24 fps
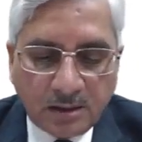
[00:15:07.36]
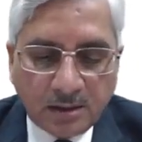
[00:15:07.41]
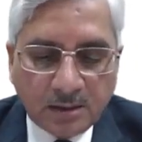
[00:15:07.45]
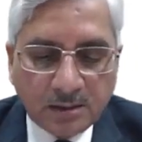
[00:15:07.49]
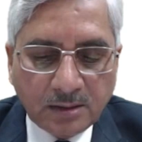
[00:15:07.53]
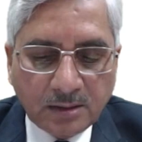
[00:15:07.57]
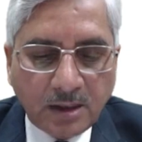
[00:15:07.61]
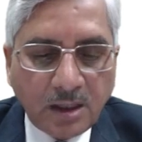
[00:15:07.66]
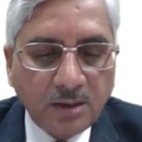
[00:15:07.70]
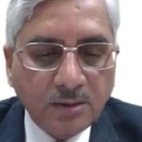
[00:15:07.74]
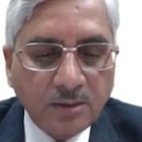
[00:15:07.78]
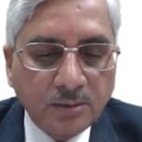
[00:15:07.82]

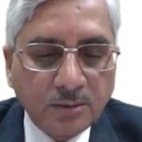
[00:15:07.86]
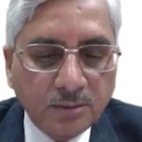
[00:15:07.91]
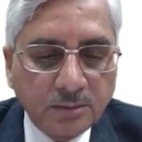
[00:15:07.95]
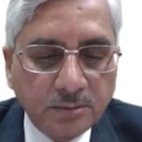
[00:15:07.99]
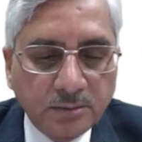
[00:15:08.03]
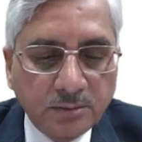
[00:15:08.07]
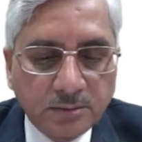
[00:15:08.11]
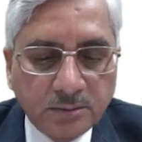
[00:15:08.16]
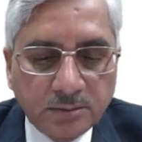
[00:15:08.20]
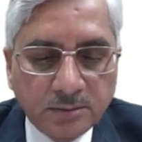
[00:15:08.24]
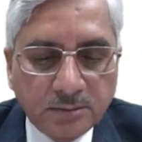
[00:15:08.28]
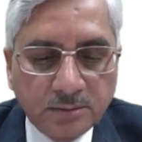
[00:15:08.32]

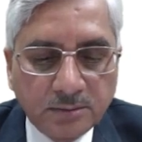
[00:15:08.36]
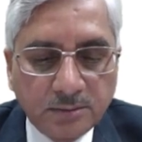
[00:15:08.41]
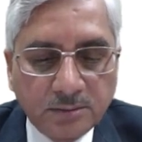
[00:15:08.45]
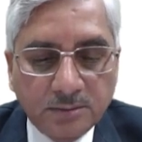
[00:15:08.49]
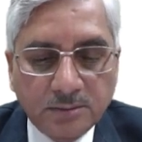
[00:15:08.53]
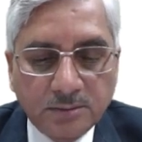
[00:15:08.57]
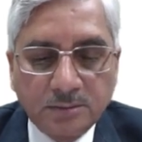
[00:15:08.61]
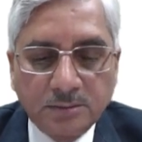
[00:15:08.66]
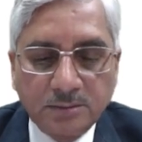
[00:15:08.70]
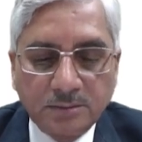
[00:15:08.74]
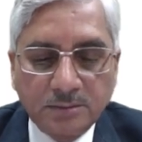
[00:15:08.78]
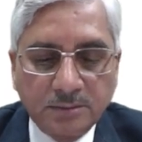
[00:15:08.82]
Now
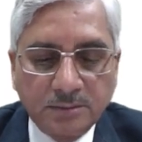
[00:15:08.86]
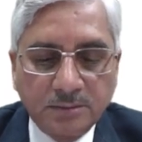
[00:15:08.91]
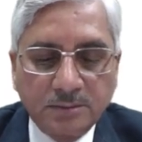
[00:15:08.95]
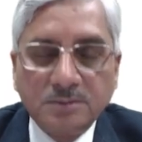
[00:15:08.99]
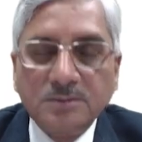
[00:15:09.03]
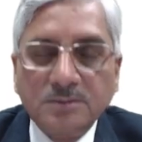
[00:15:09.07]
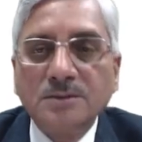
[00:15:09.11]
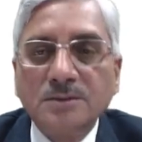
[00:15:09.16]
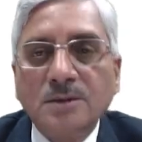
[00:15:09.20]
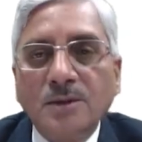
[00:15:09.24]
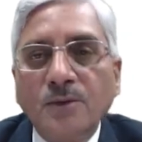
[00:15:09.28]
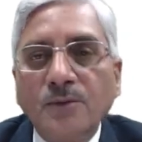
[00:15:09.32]

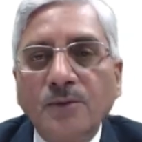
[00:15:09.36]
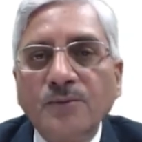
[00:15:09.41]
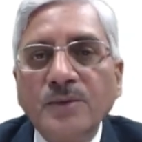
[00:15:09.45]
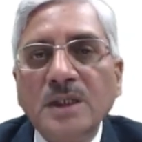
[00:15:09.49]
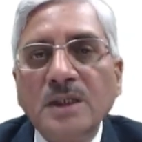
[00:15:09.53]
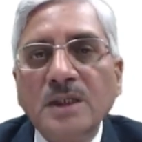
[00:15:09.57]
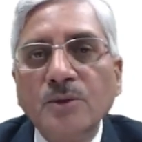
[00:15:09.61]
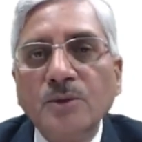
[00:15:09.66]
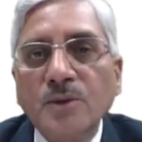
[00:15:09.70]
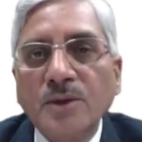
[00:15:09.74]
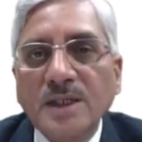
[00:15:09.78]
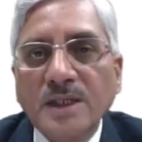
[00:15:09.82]
we
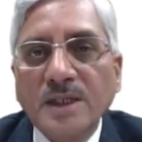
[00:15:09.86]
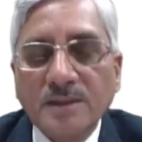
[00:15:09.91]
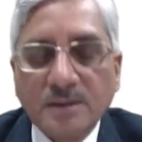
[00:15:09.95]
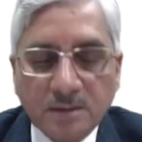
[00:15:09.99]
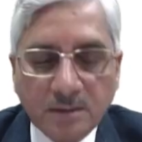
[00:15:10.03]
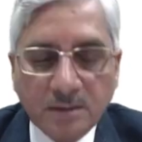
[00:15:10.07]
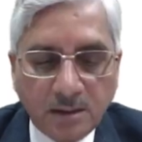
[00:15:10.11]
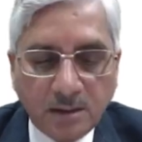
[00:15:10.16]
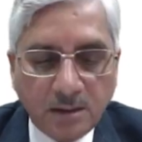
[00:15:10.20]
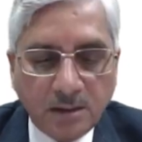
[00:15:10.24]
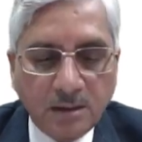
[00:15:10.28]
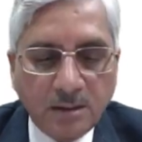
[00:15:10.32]
look at
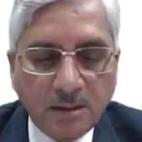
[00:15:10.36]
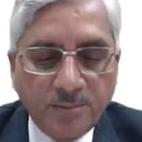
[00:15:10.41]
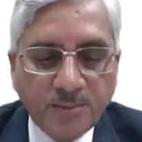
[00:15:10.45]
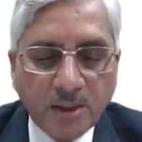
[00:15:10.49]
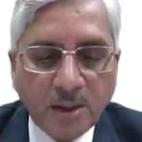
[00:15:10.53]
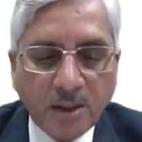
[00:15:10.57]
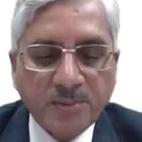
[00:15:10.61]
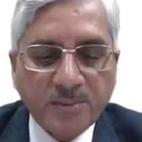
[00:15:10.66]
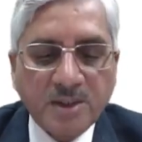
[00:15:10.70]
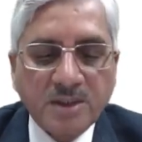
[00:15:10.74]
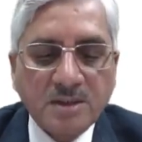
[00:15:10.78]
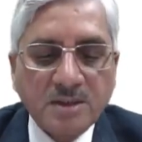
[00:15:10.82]
the
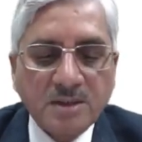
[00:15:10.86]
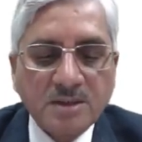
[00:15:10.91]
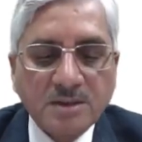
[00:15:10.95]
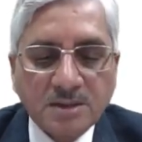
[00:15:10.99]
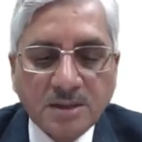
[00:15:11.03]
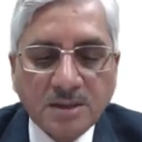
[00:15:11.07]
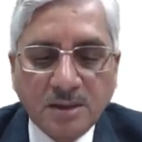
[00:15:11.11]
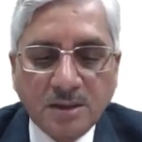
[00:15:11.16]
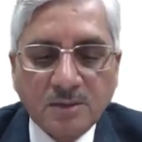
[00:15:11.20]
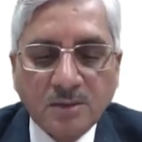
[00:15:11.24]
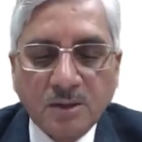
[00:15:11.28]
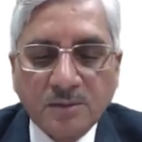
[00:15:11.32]
properties,
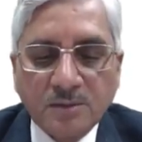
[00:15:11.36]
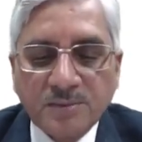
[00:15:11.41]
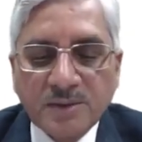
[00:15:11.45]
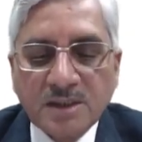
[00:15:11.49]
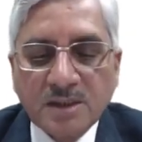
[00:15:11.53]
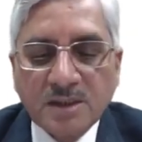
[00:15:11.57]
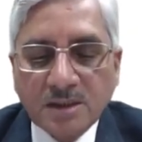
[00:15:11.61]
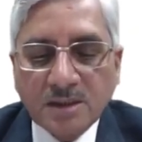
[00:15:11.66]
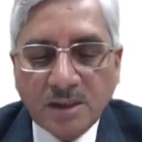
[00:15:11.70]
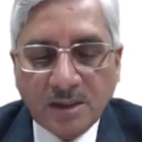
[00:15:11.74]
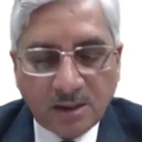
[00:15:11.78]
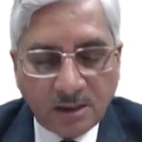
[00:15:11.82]

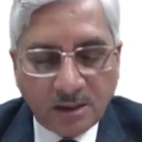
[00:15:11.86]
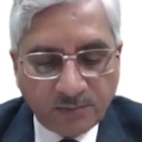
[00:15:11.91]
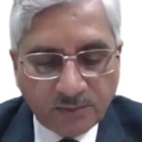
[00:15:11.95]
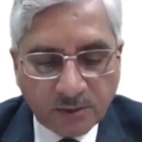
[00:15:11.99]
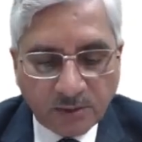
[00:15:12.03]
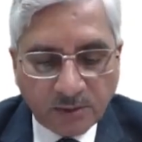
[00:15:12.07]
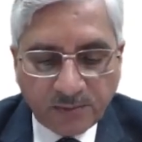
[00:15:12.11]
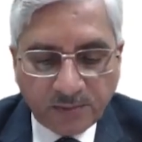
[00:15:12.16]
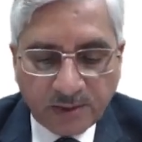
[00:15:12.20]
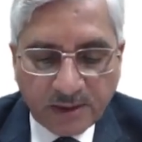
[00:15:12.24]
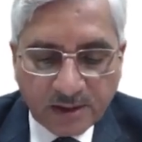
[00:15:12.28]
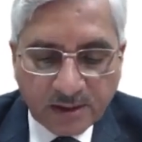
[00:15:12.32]
controllability and
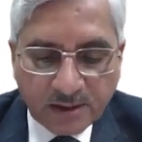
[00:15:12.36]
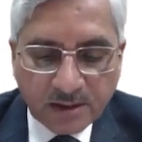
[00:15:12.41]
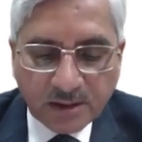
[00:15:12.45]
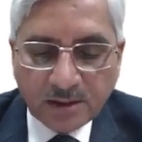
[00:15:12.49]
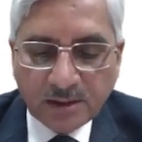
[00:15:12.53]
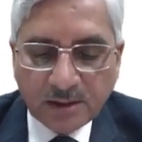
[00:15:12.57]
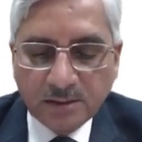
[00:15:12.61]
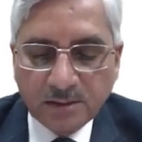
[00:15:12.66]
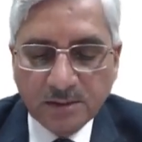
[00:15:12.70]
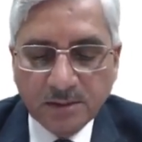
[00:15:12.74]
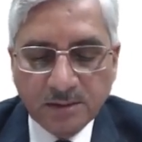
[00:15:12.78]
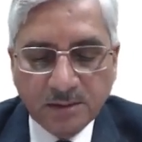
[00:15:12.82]

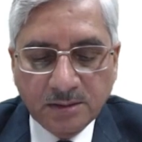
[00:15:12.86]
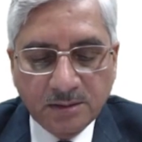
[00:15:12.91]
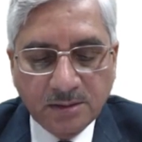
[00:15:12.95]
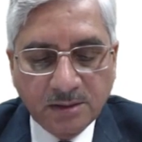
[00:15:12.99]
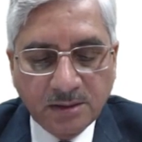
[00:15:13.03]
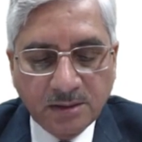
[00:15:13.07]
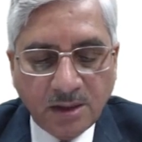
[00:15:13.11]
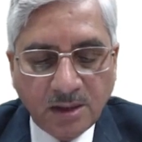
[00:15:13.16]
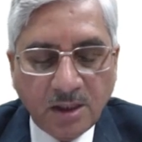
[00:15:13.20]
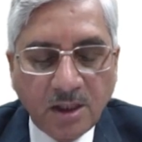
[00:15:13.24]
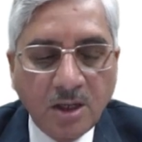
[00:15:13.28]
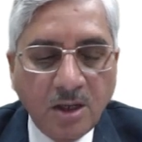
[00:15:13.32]
observability.
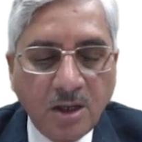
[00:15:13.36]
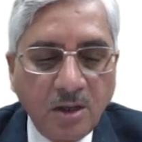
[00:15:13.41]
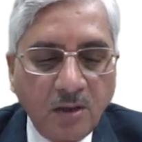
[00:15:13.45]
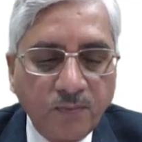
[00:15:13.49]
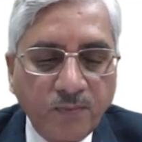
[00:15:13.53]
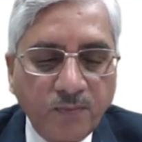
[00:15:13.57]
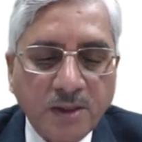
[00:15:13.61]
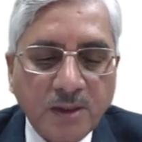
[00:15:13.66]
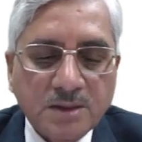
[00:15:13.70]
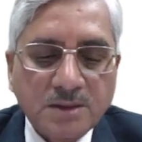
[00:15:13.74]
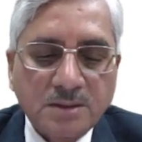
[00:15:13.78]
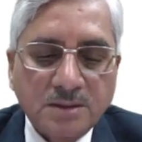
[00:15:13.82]

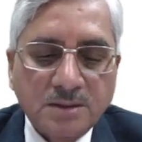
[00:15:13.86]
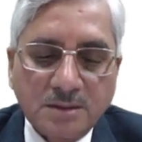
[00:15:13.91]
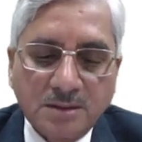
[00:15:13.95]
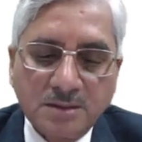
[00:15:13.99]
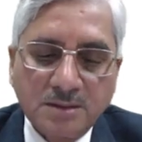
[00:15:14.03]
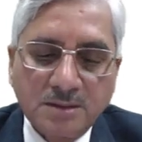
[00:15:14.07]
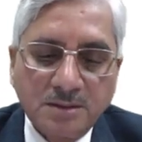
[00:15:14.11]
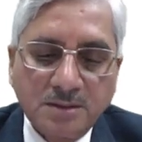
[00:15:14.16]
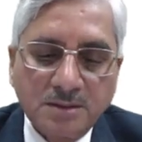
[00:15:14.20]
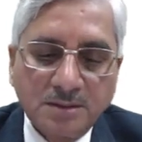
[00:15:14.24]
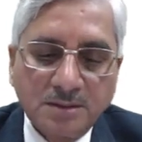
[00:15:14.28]
First,